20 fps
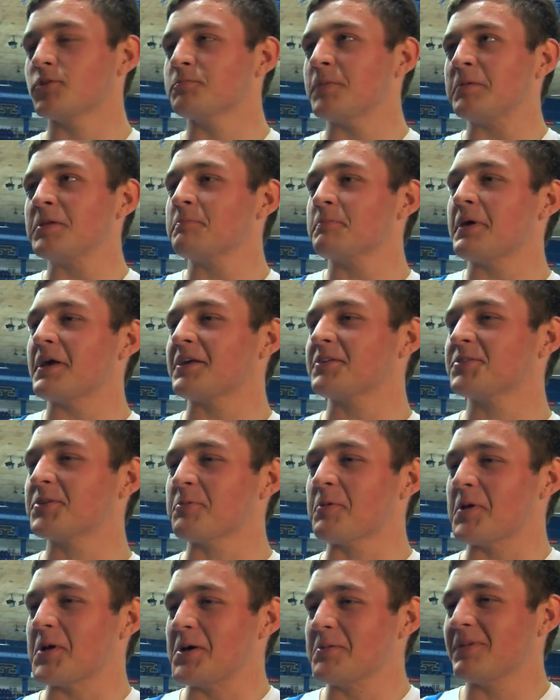just being able to pick
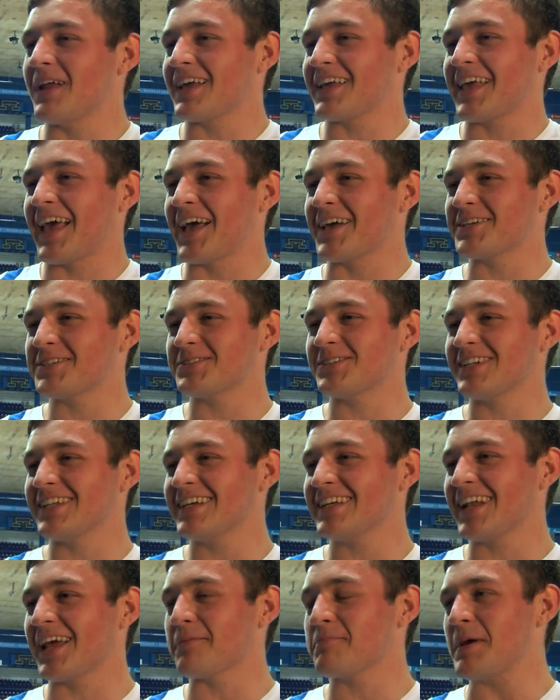someone up like casually
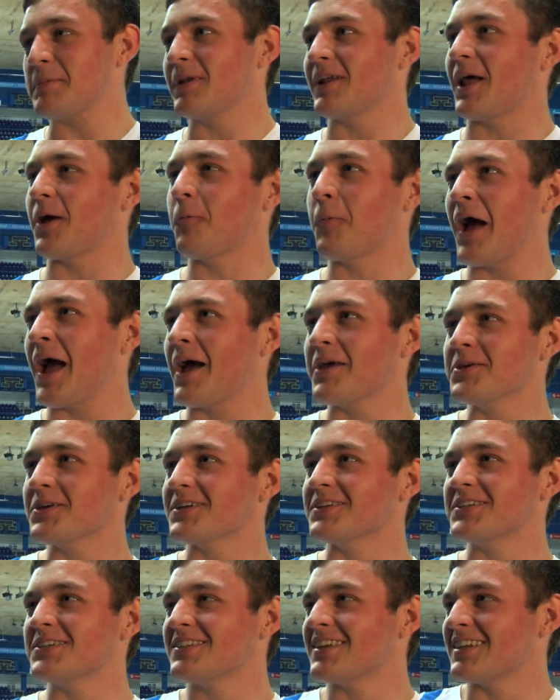and like people are like, "Wow, you
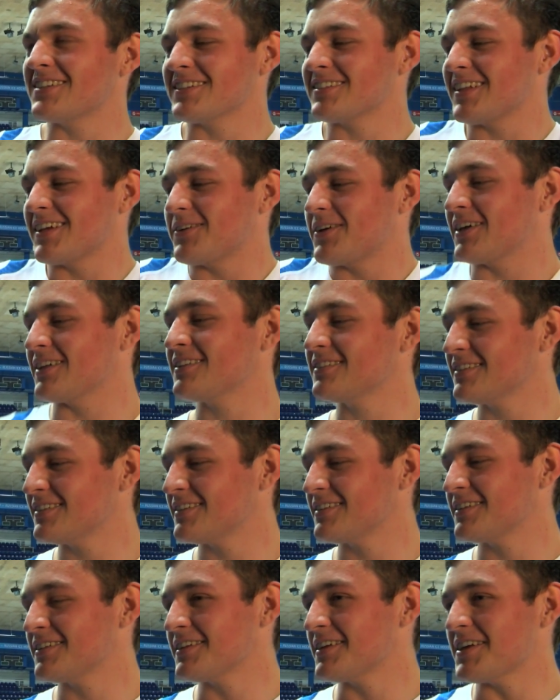can do that." It's just like, well,
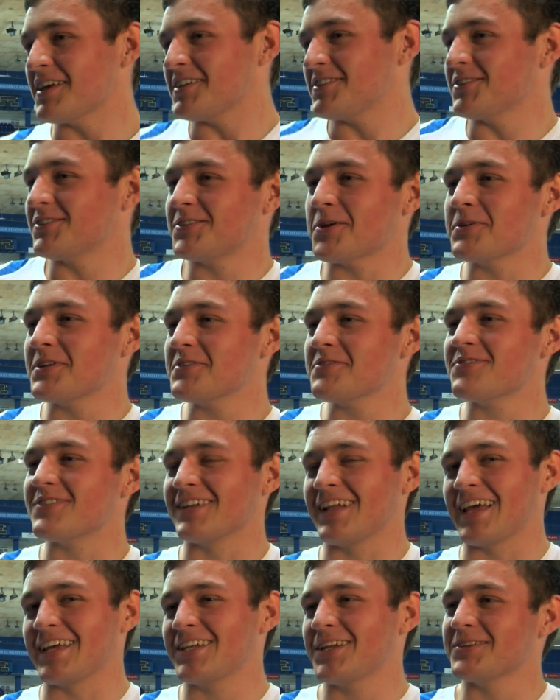it's just so different.
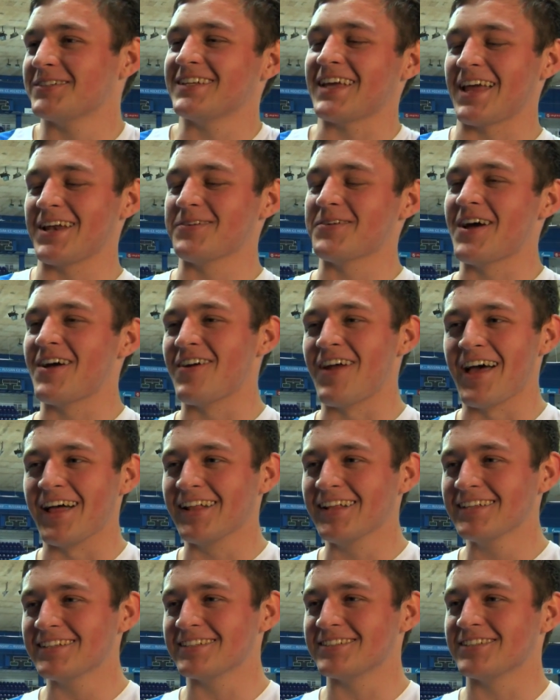Like you don't see it anywhere
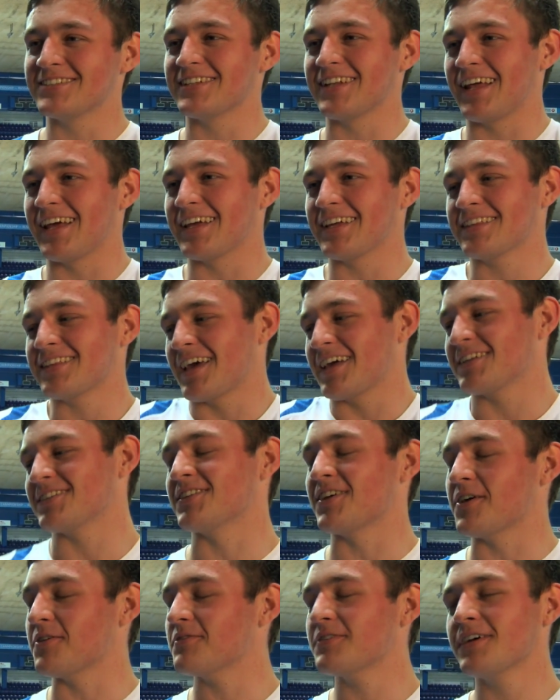else. There's nothing like that.
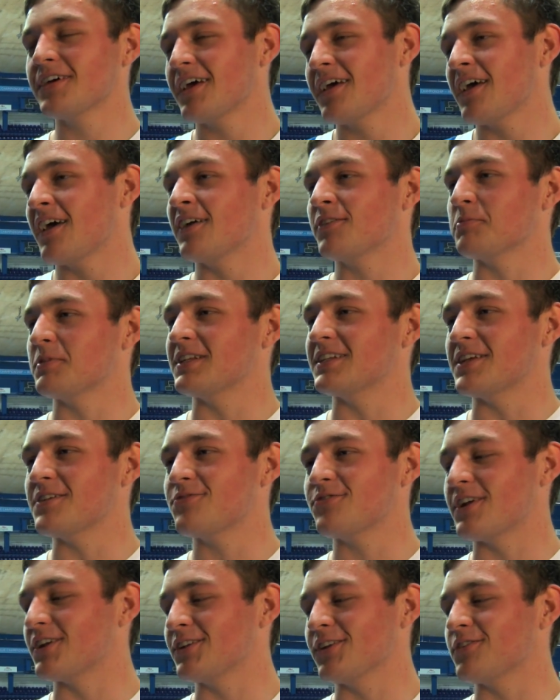So something
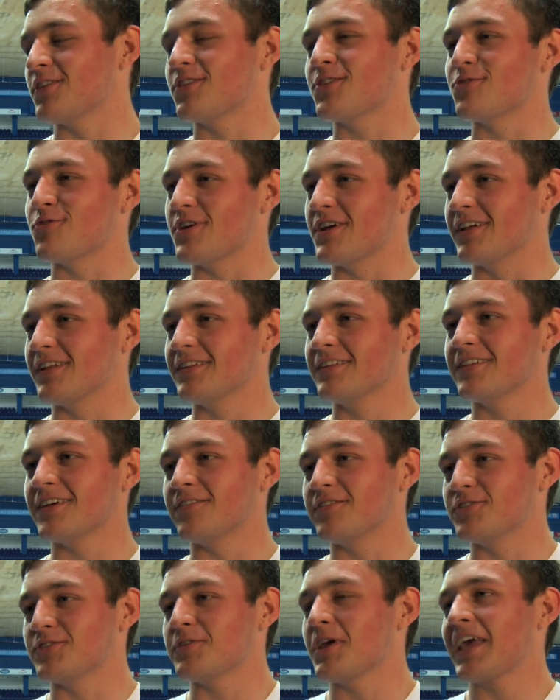different. Love the thrill
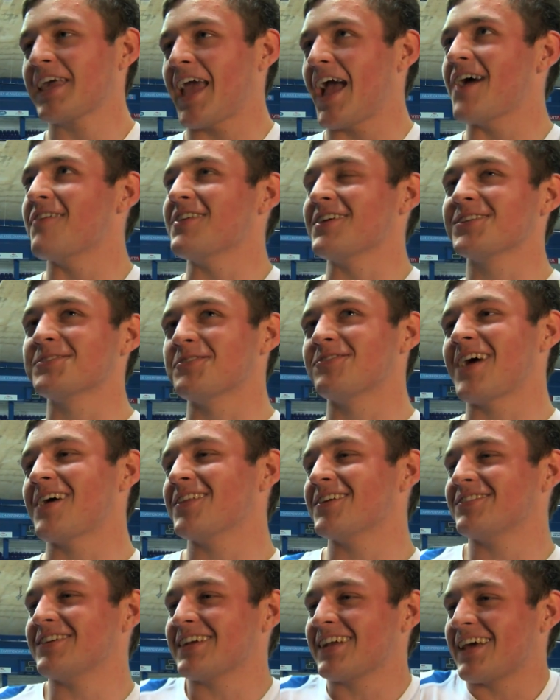of just carrying someone around
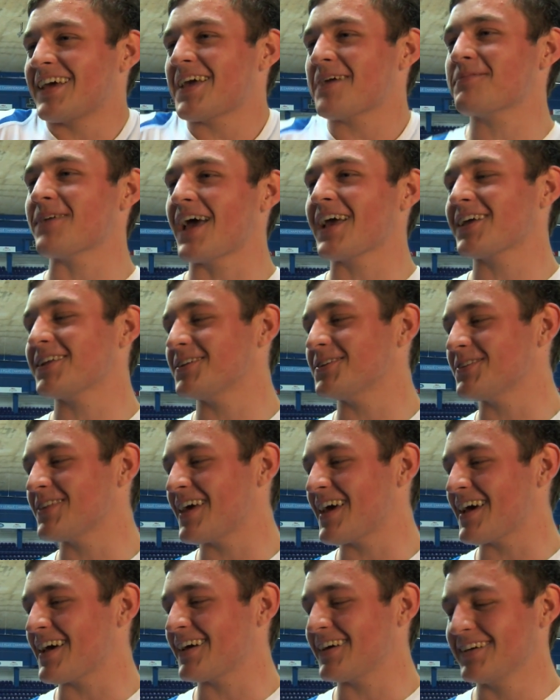the ring. Like, yep, yeah, I can do
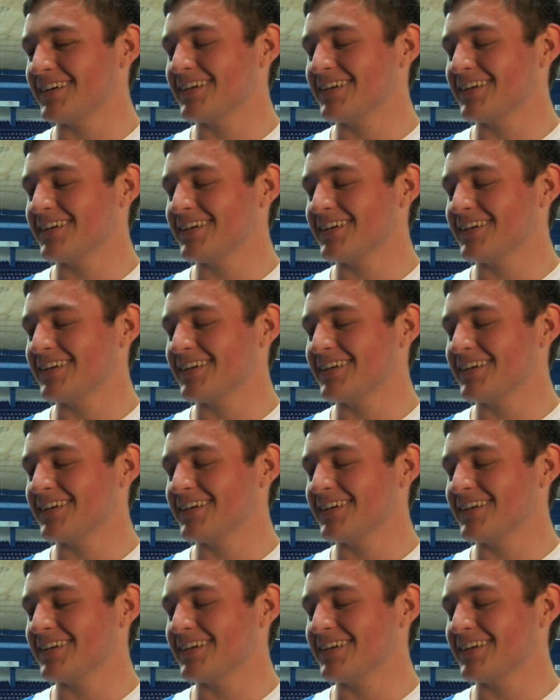that.